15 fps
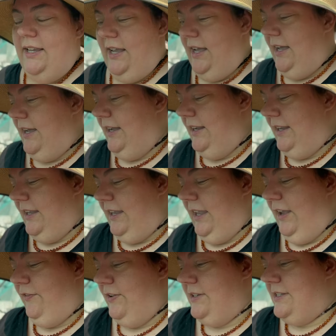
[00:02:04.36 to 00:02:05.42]

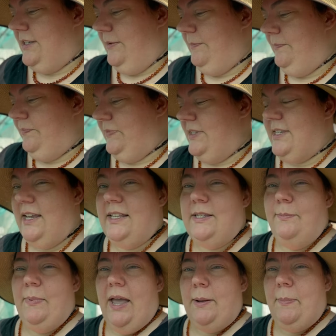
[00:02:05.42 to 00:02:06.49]
sent
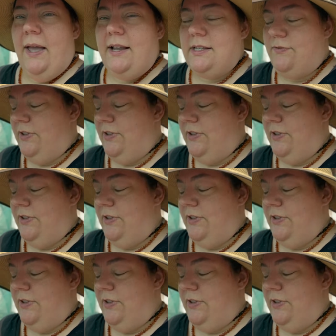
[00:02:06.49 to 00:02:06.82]
some backpacks for